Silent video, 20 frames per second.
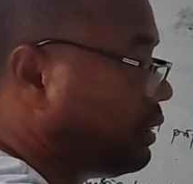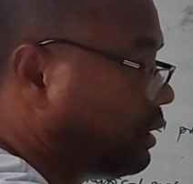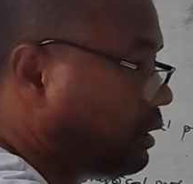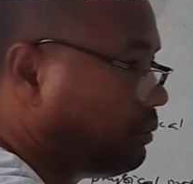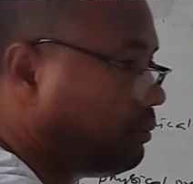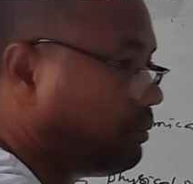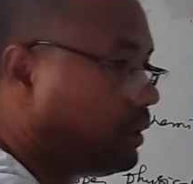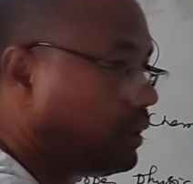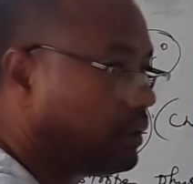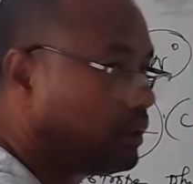
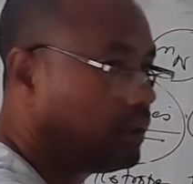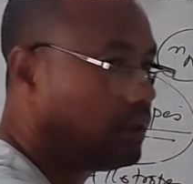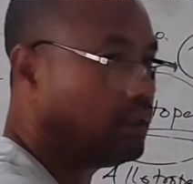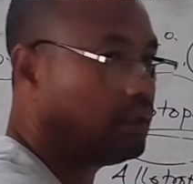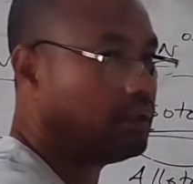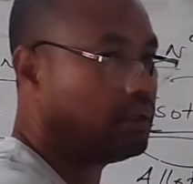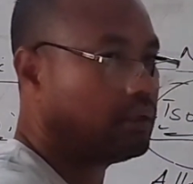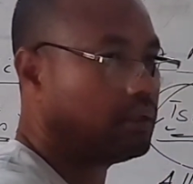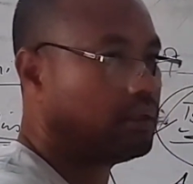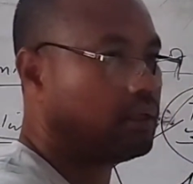element,
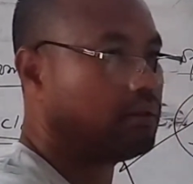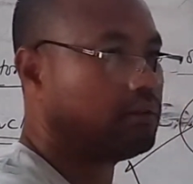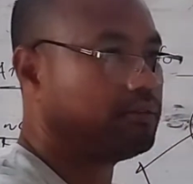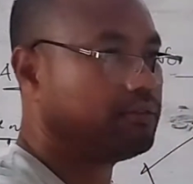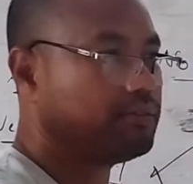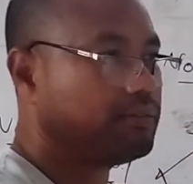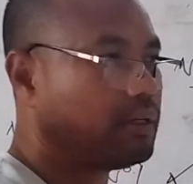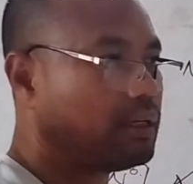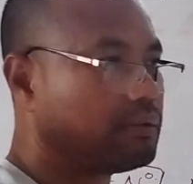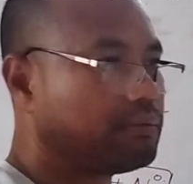the
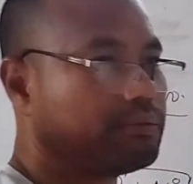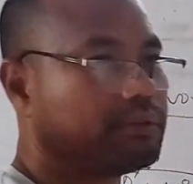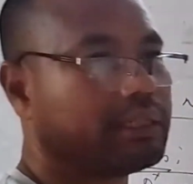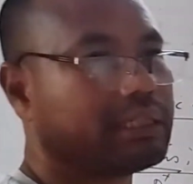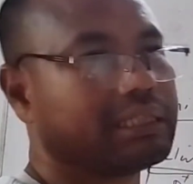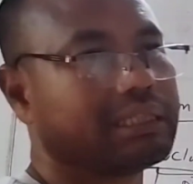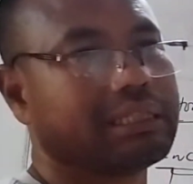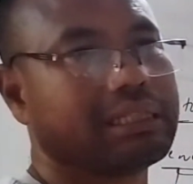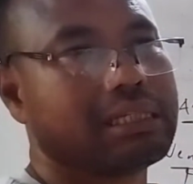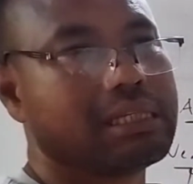
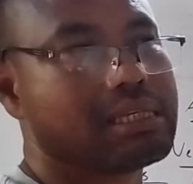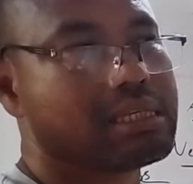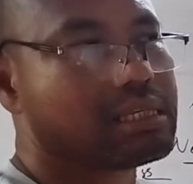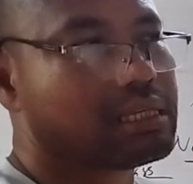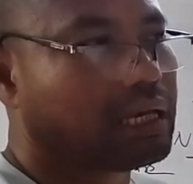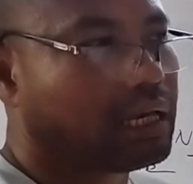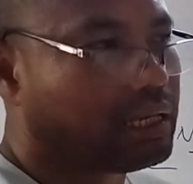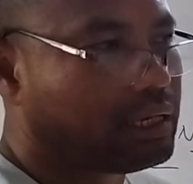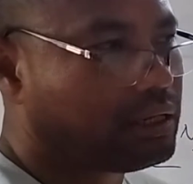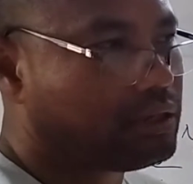perfect
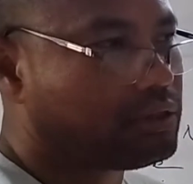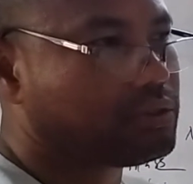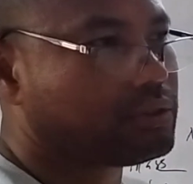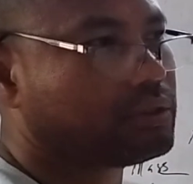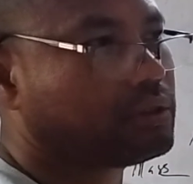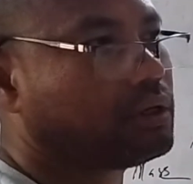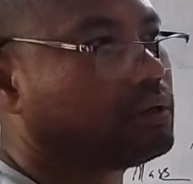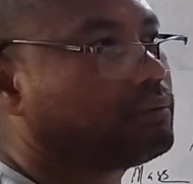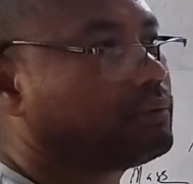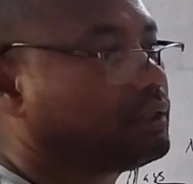
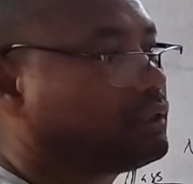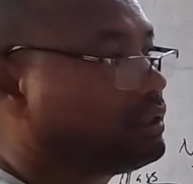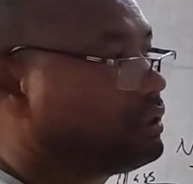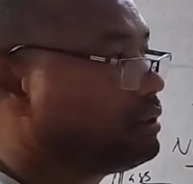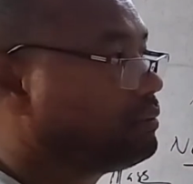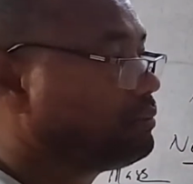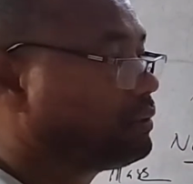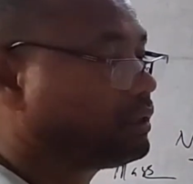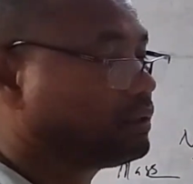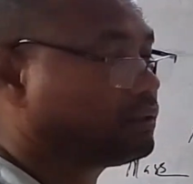designation of
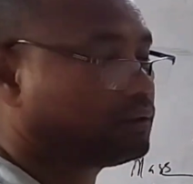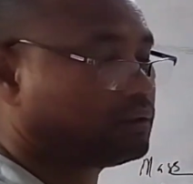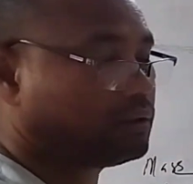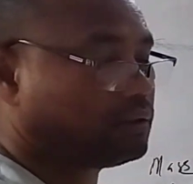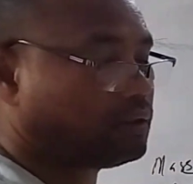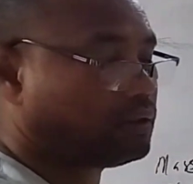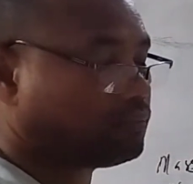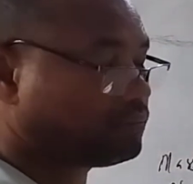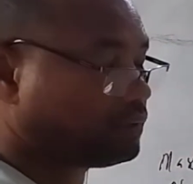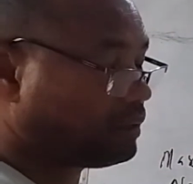element,
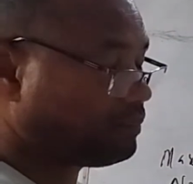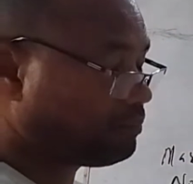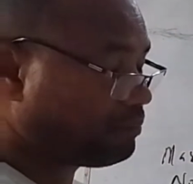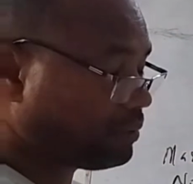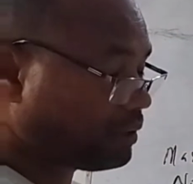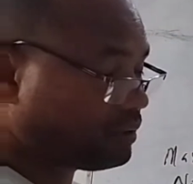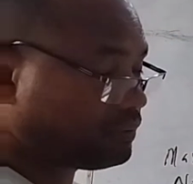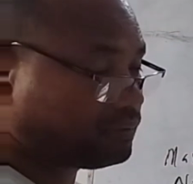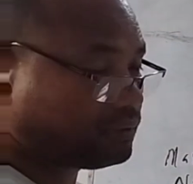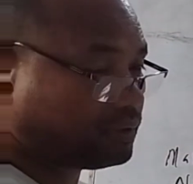the
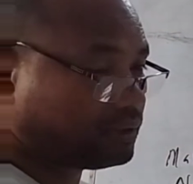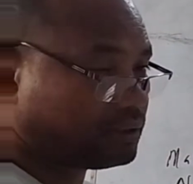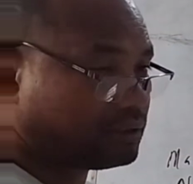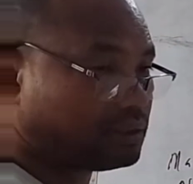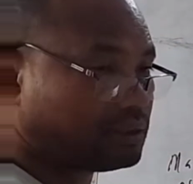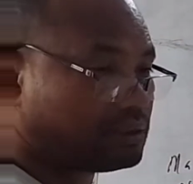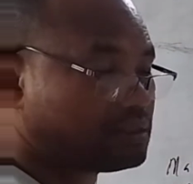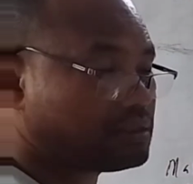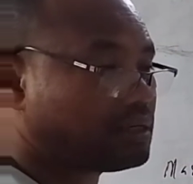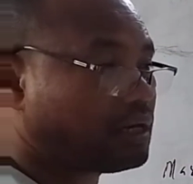
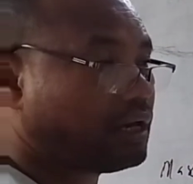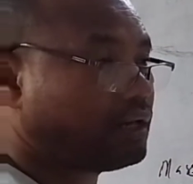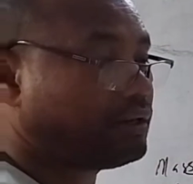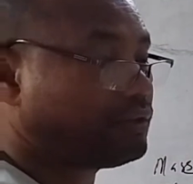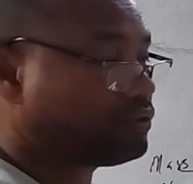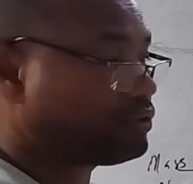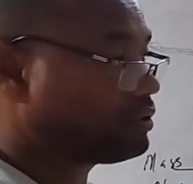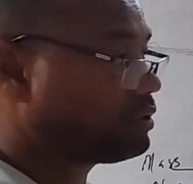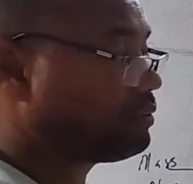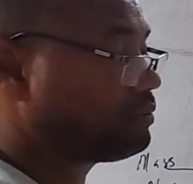perfect
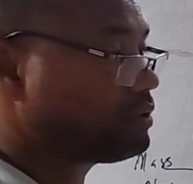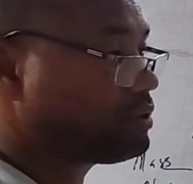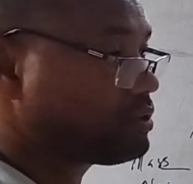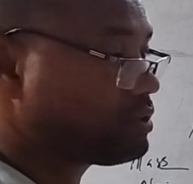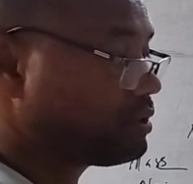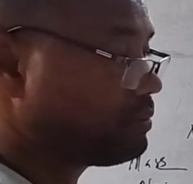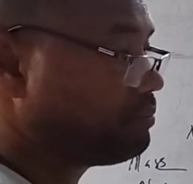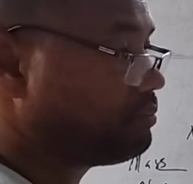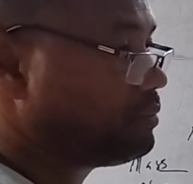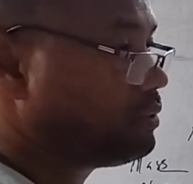designation of the
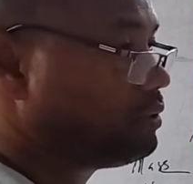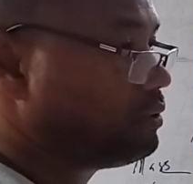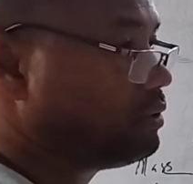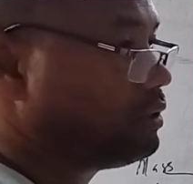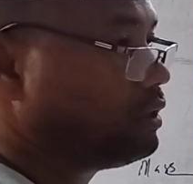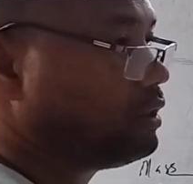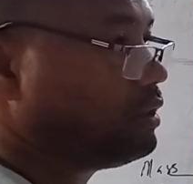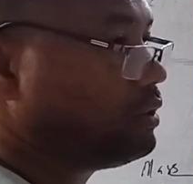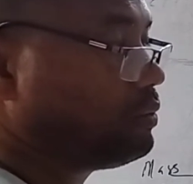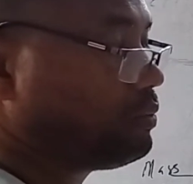
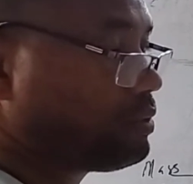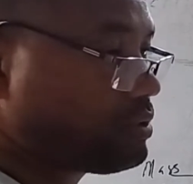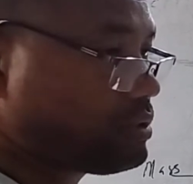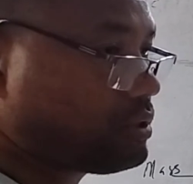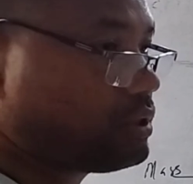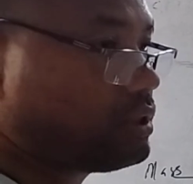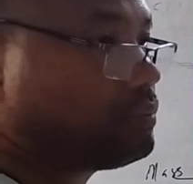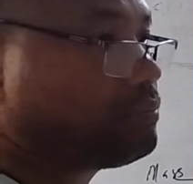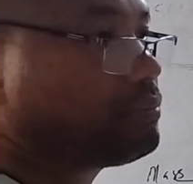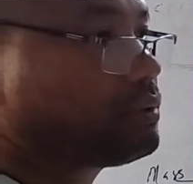symbol which
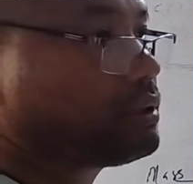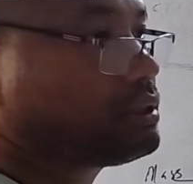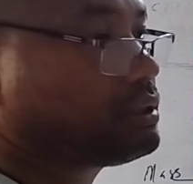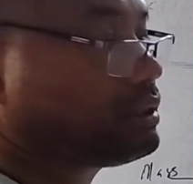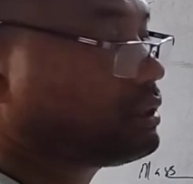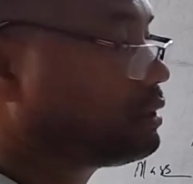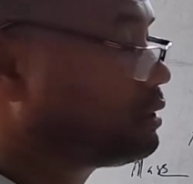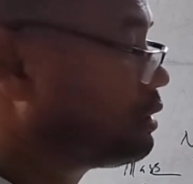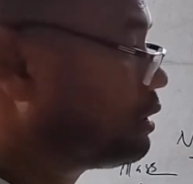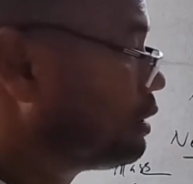represent